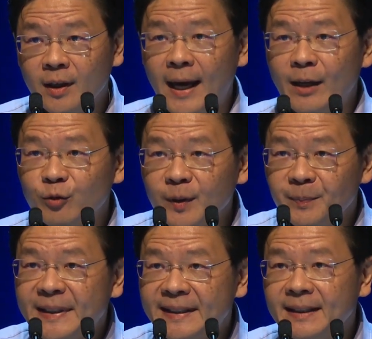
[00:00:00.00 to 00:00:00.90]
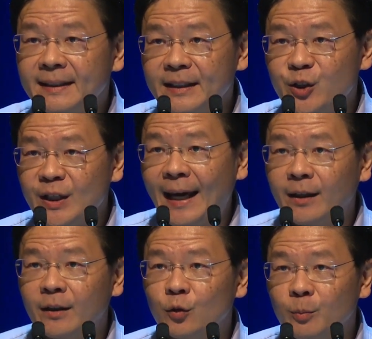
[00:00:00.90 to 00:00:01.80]
and repeatedly check
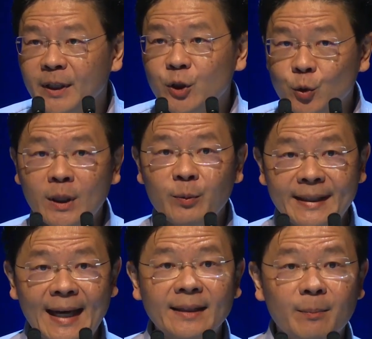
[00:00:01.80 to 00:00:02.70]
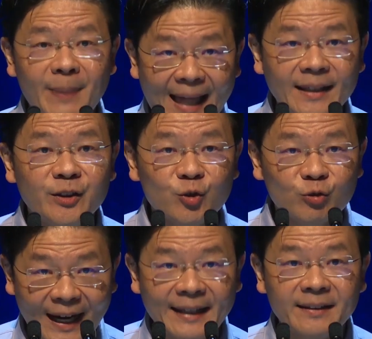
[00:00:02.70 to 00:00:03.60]
to make sure we get the balance
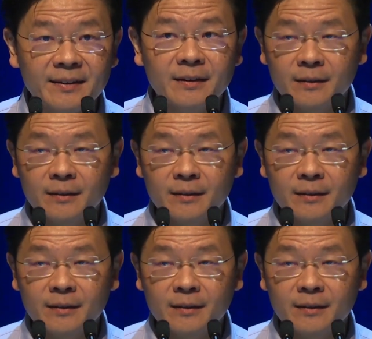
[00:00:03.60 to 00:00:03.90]
right.